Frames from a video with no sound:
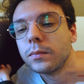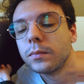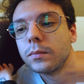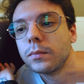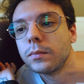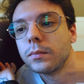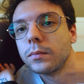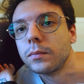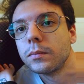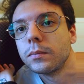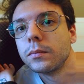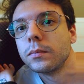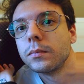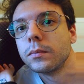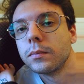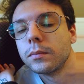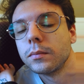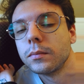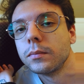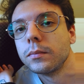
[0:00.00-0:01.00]

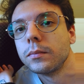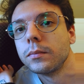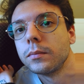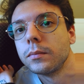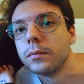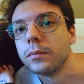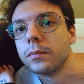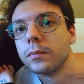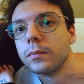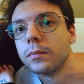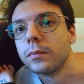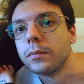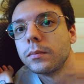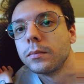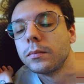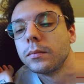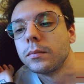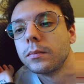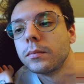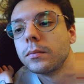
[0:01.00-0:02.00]

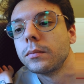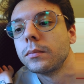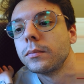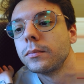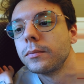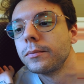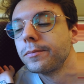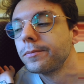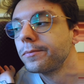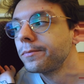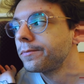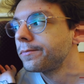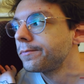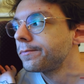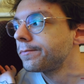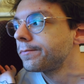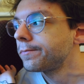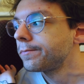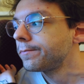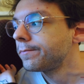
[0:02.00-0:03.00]

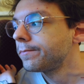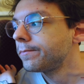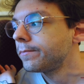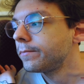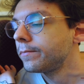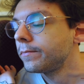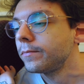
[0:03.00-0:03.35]
No words are spoken by the person on screen.